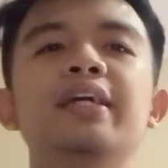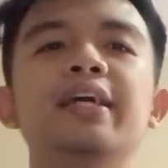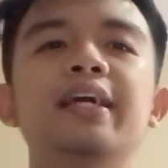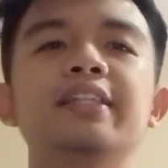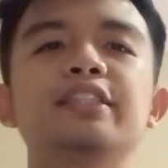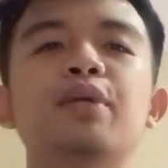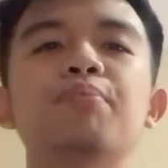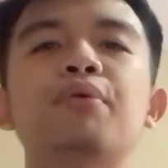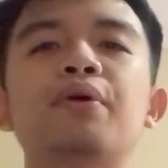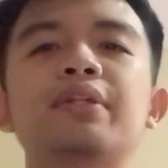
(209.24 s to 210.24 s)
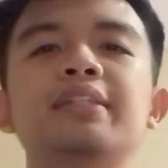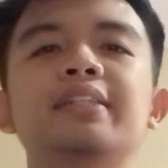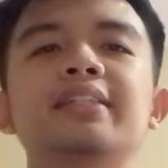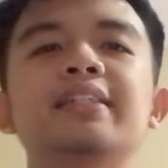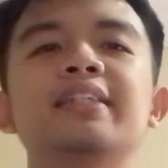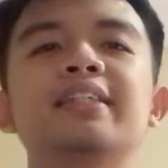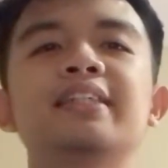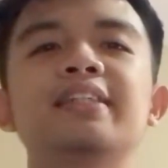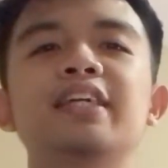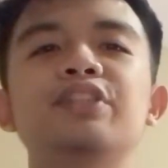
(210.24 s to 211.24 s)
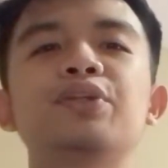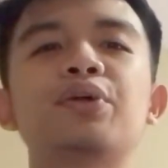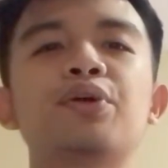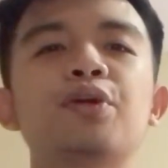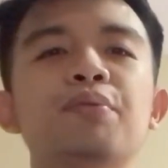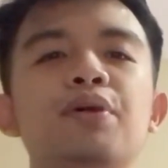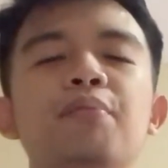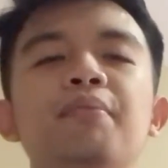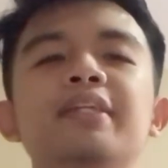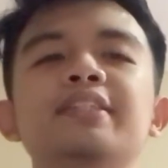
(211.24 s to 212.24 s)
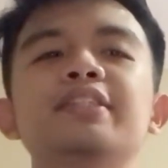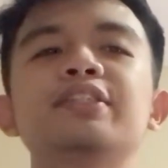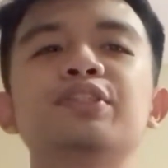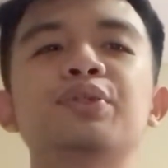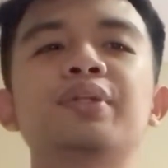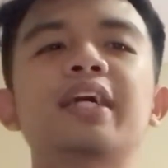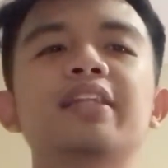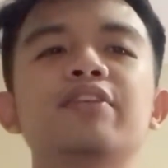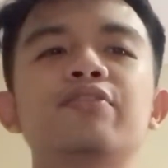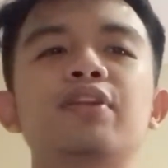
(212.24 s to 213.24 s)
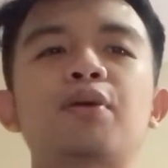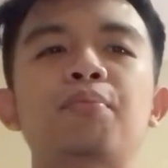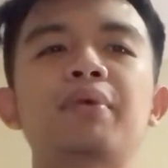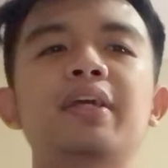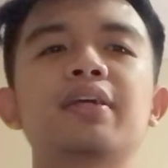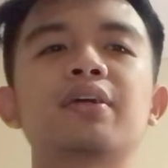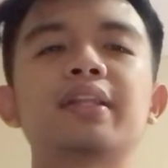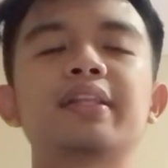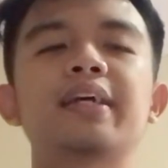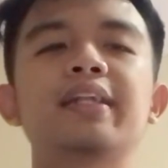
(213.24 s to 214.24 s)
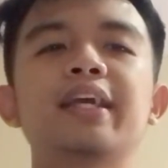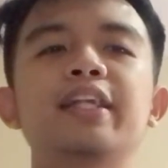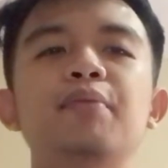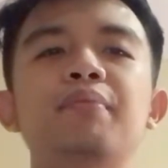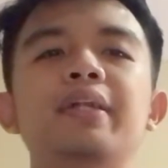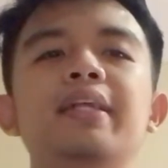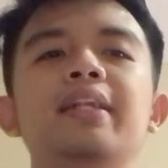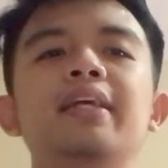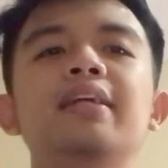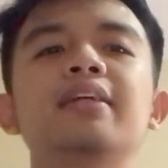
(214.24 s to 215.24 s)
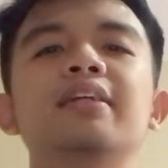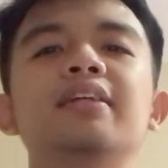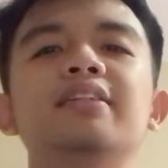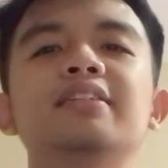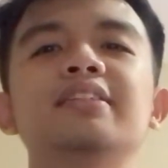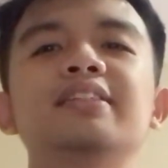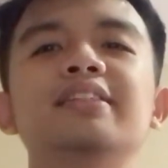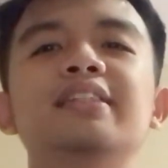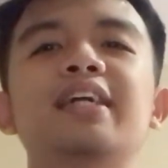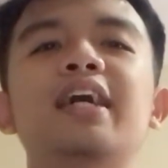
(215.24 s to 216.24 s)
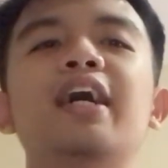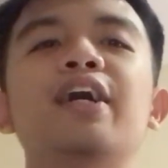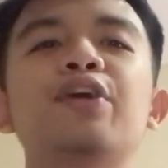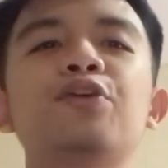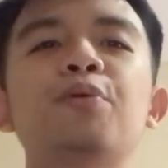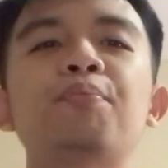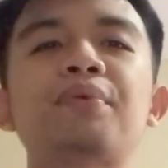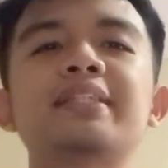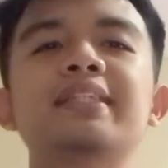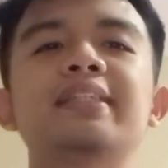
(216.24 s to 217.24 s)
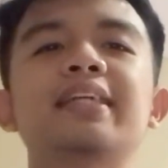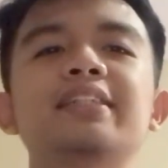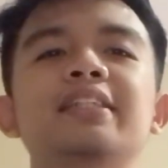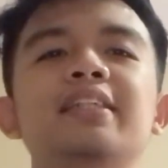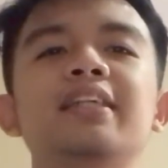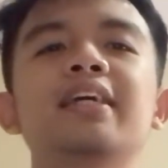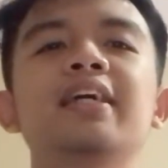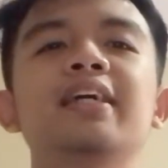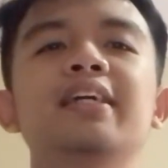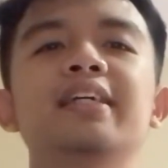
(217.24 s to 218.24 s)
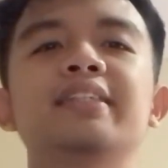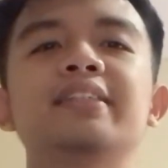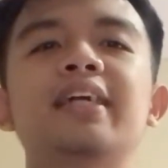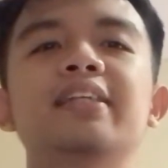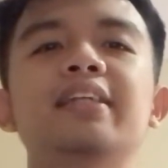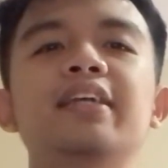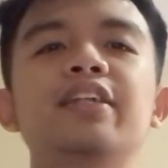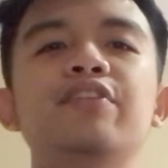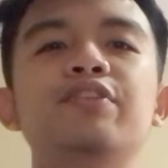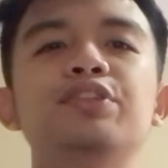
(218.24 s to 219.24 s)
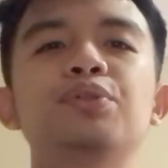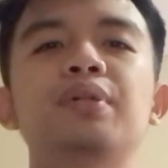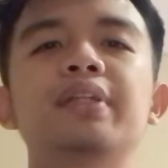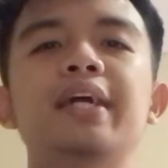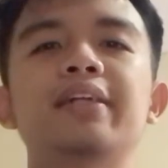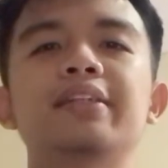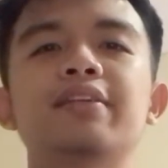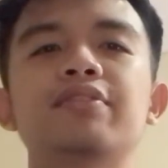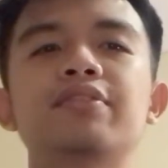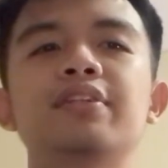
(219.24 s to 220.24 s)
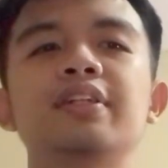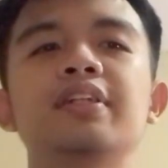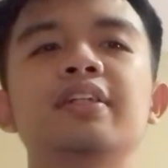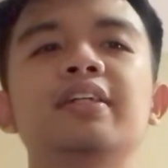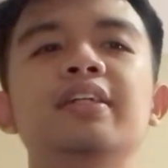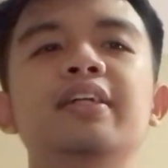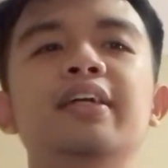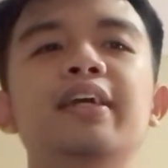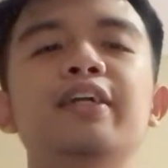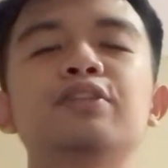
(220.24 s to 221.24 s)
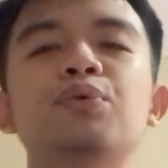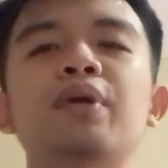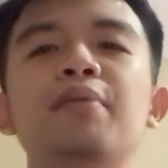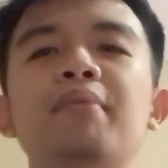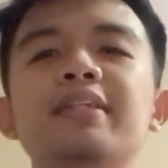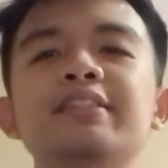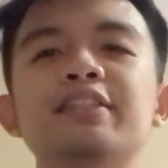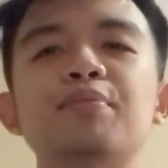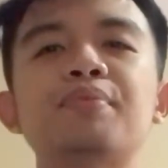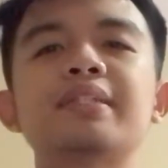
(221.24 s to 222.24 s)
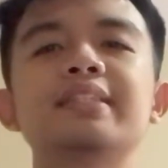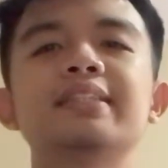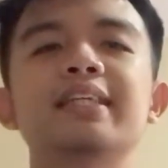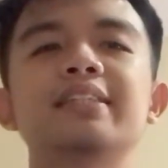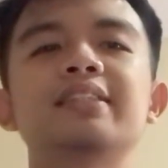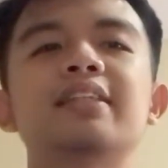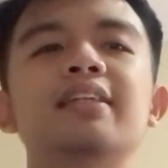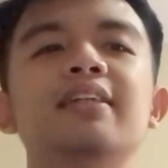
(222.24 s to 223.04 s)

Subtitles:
It's important that your group commits to not developing content independently. A group presentation is not an individual narrative. It's one master presentation.